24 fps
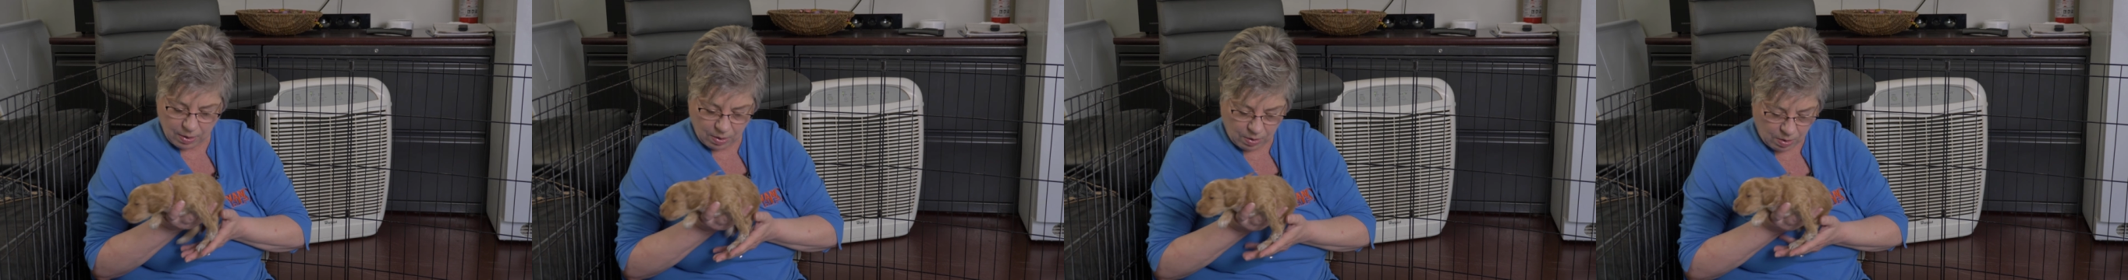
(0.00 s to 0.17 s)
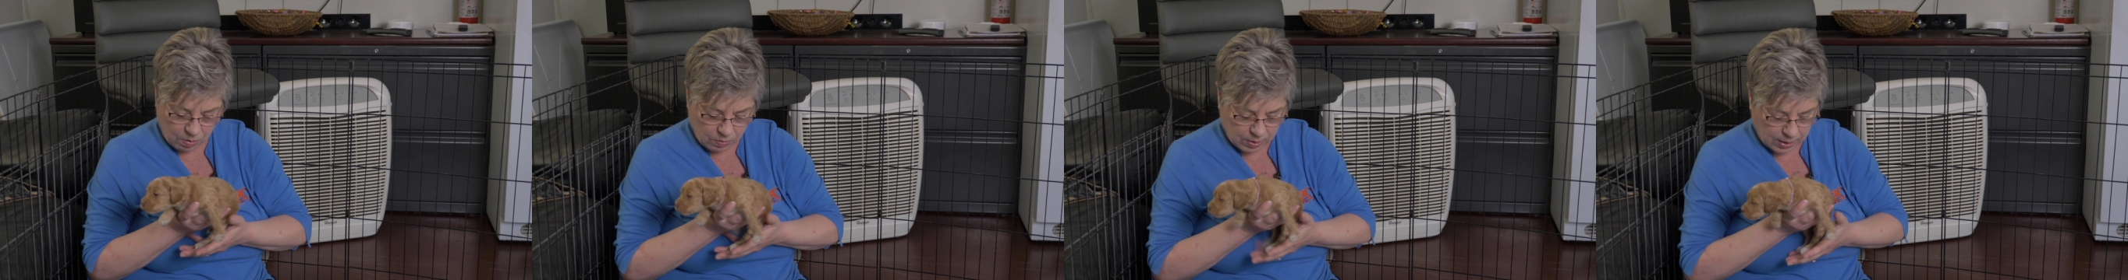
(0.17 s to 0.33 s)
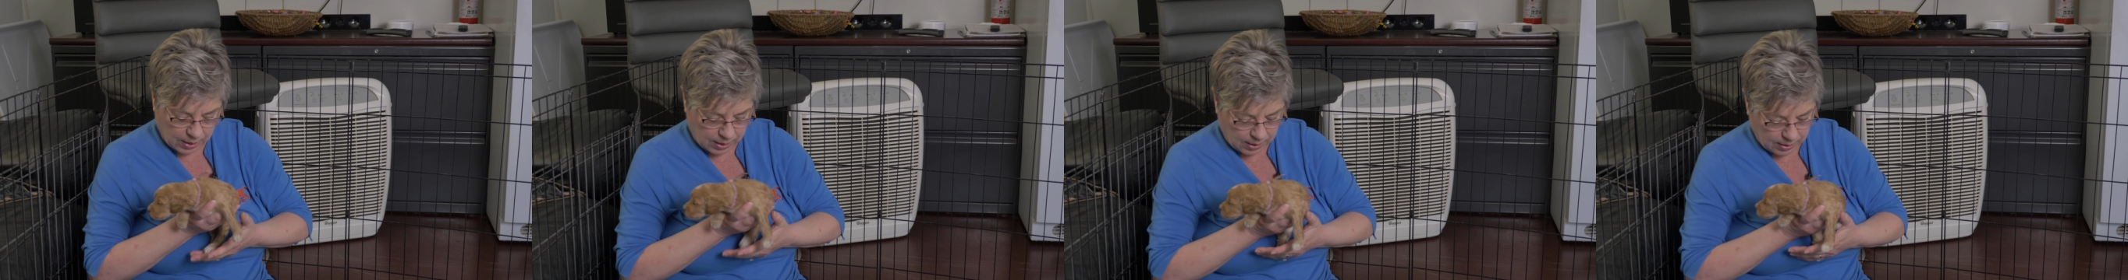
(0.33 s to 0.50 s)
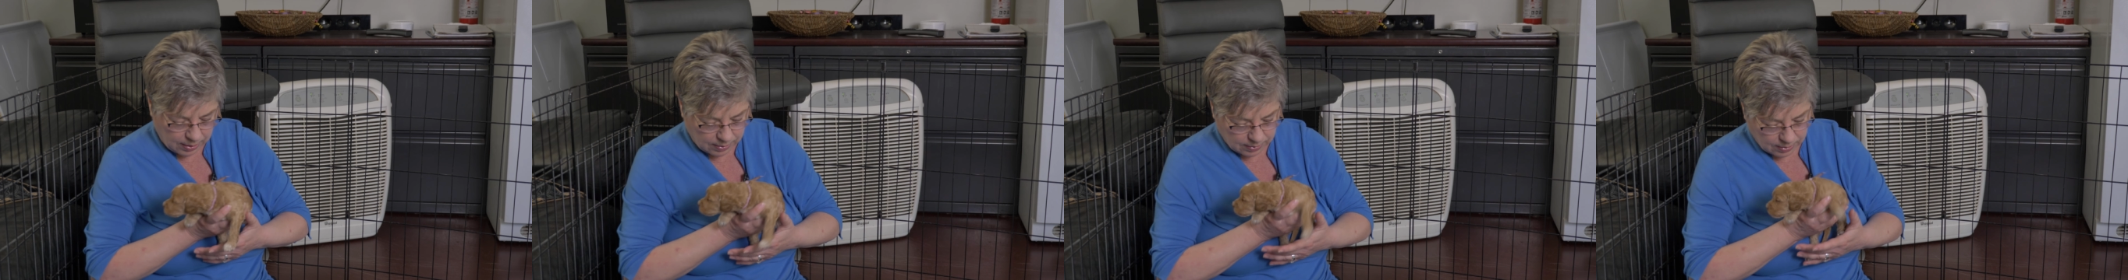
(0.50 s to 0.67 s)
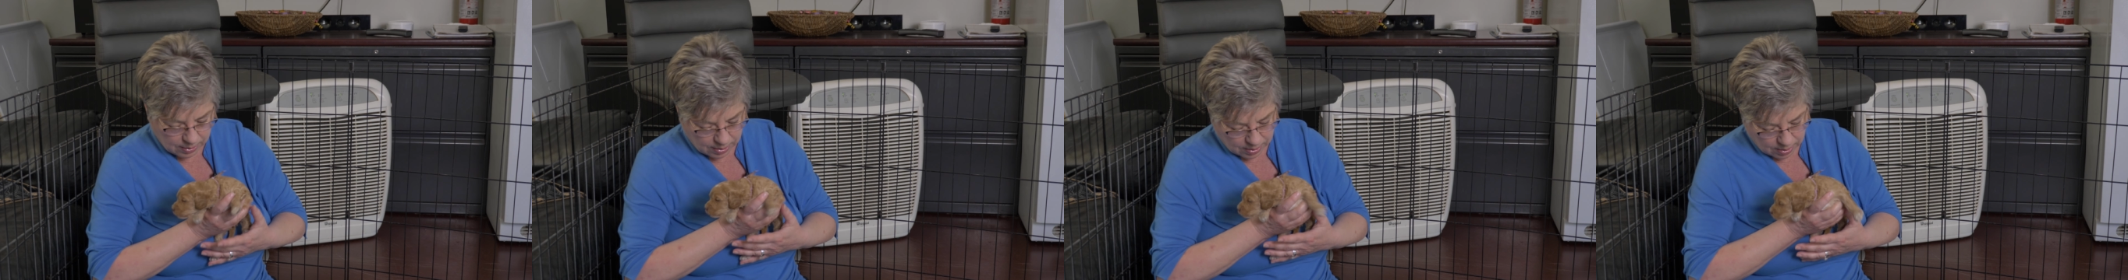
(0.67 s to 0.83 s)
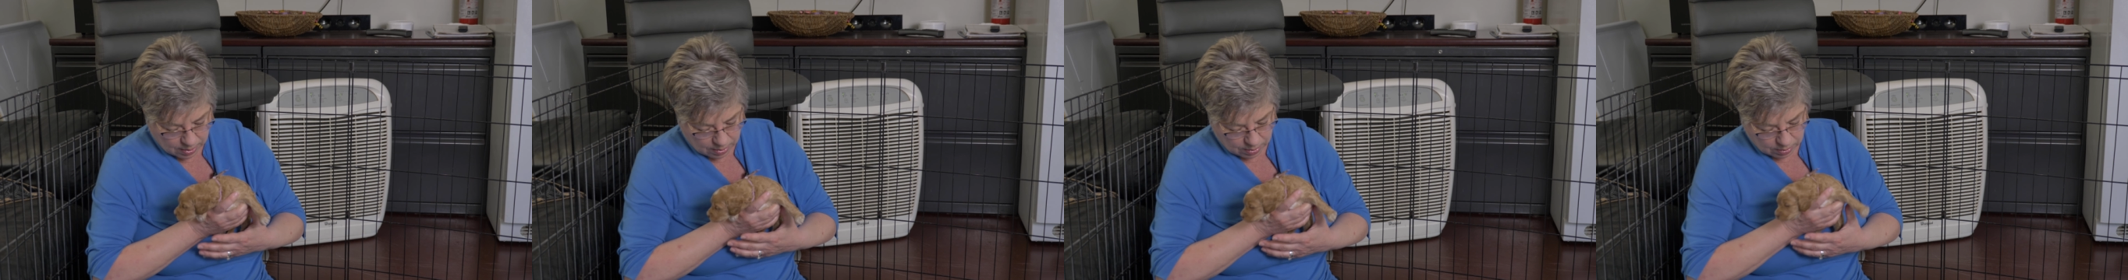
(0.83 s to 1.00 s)
okay.
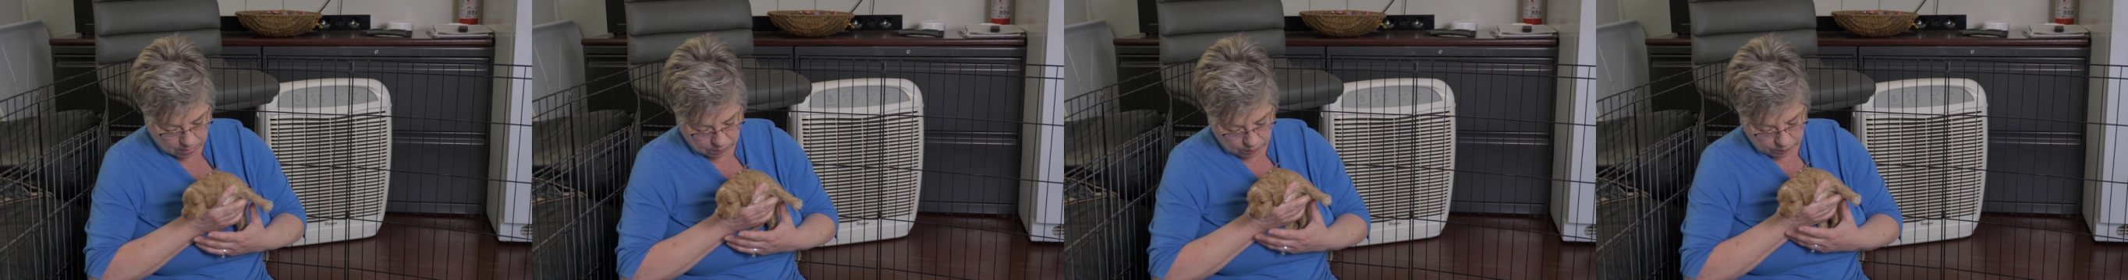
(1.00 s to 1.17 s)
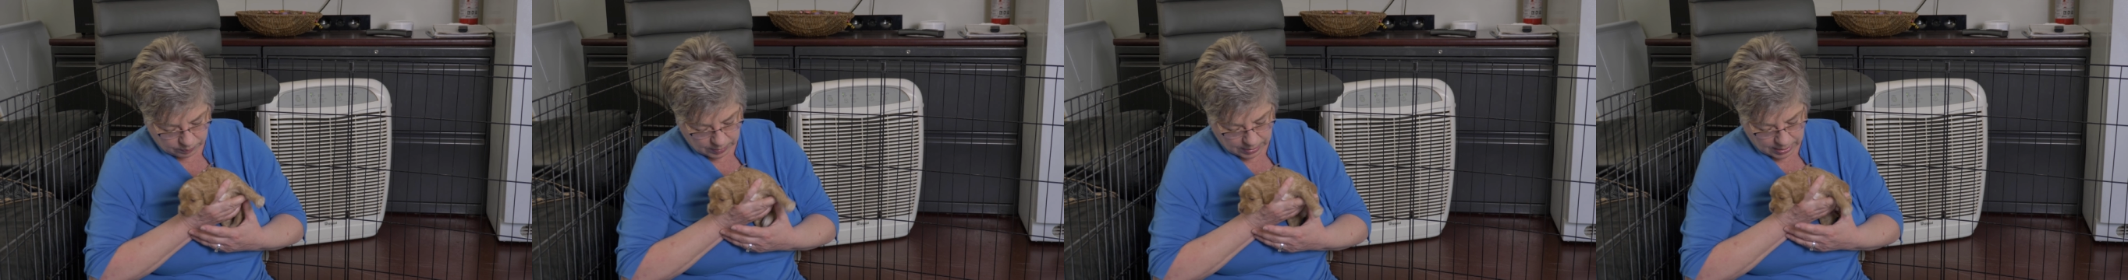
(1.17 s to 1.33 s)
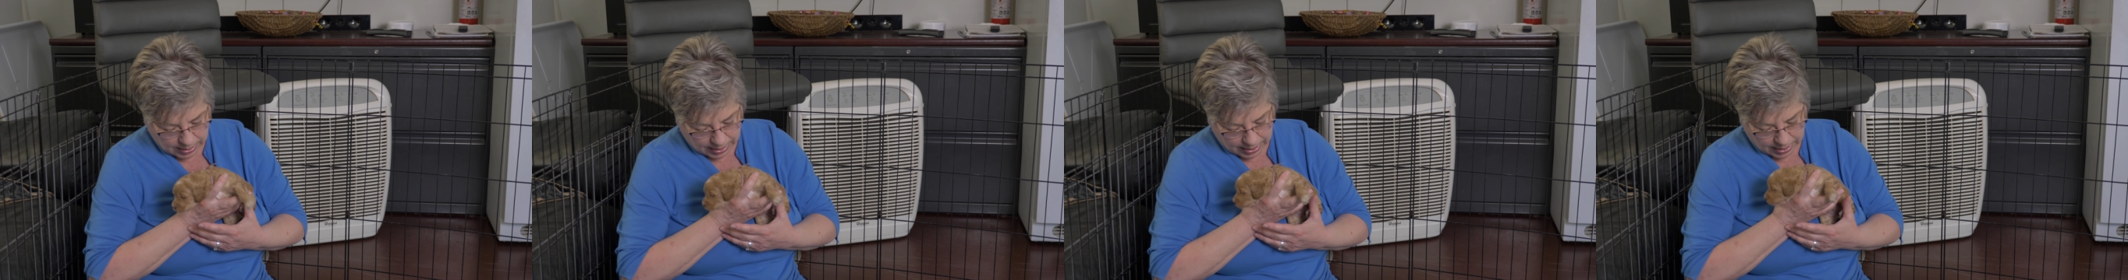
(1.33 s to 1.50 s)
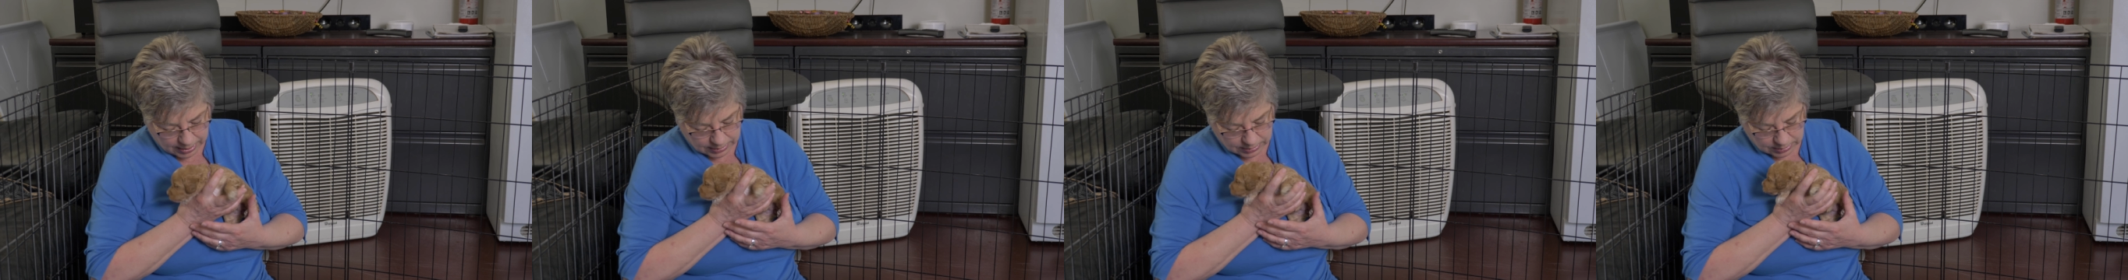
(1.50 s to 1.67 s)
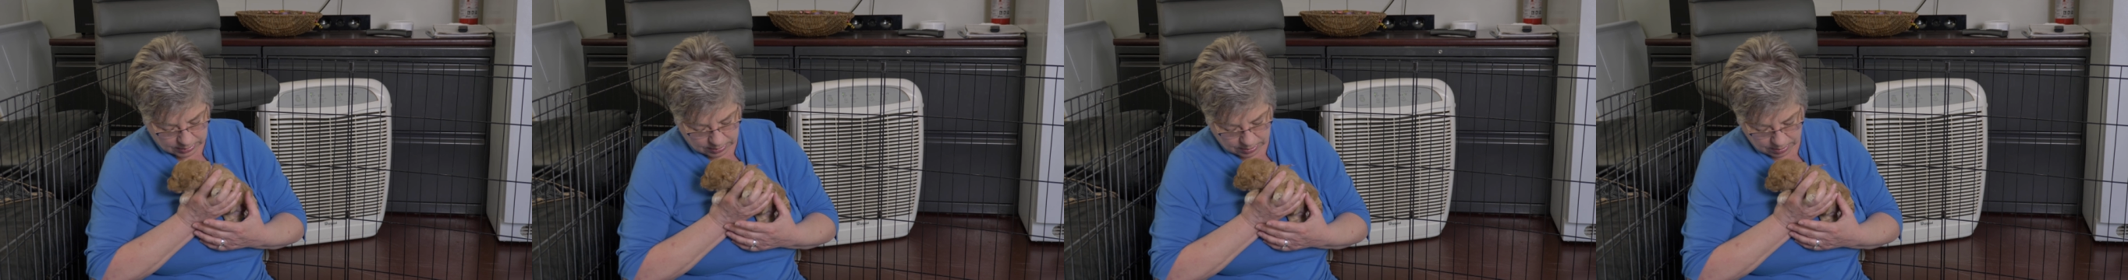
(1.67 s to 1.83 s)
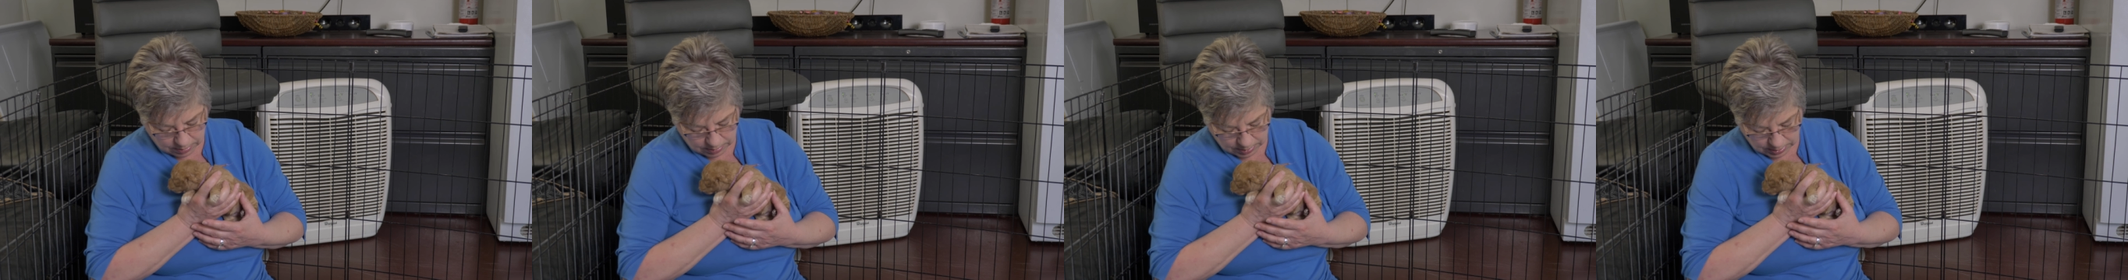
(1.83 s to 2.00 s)

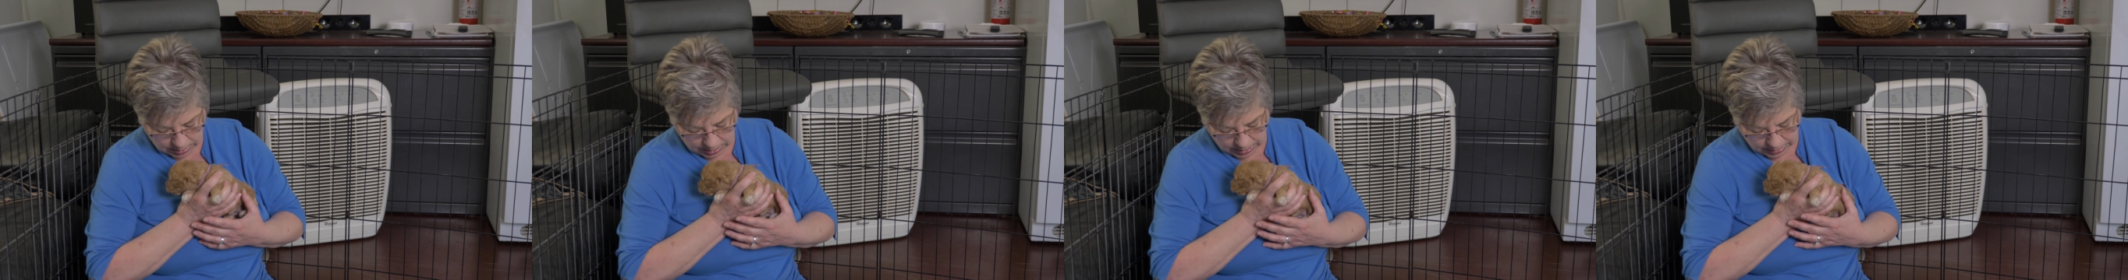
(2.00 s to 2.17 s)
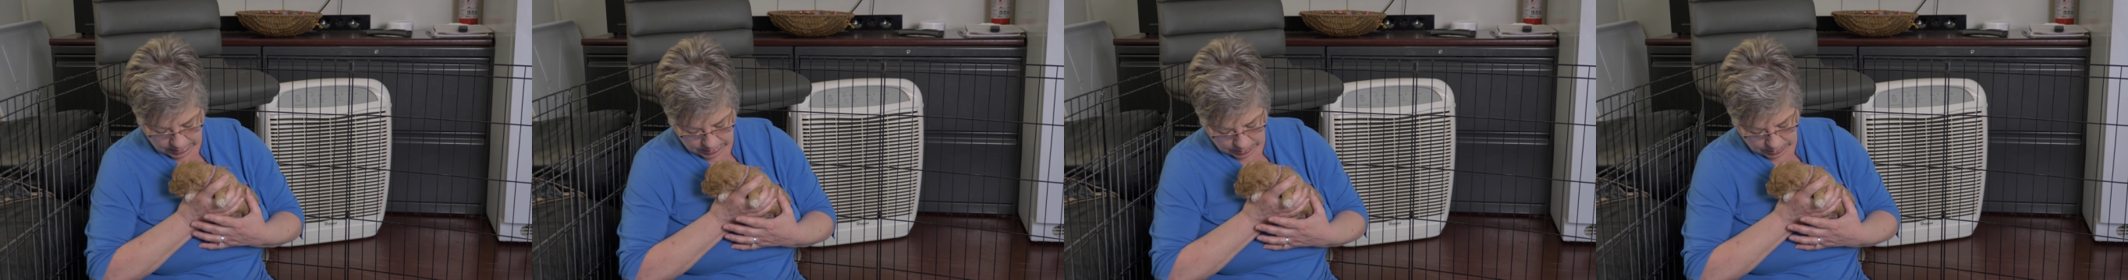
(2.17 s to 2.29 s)
Relax. Did I